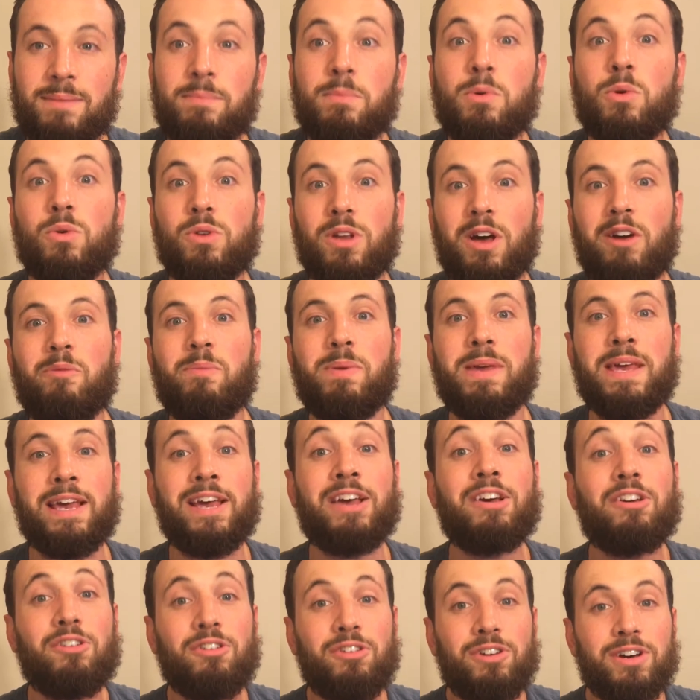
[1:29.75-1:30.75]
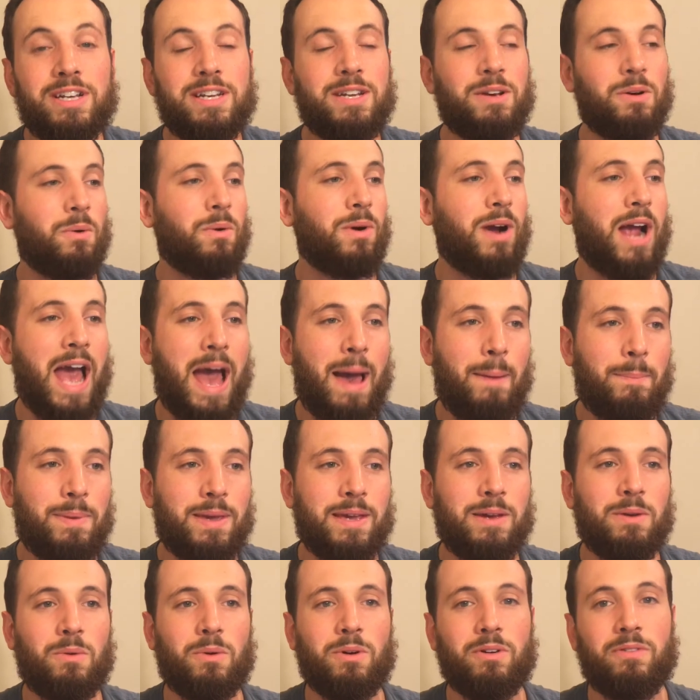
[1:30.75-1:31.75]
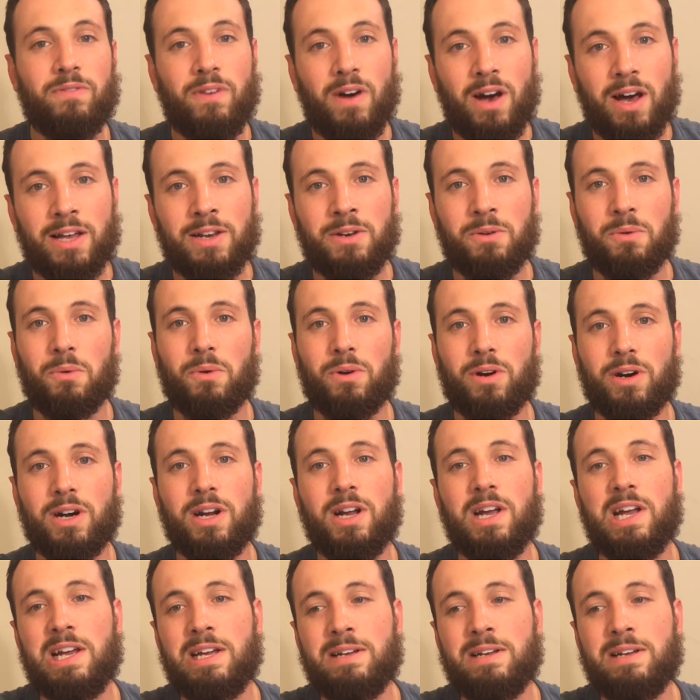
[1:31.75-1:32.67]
mood of being good or happy or fun, or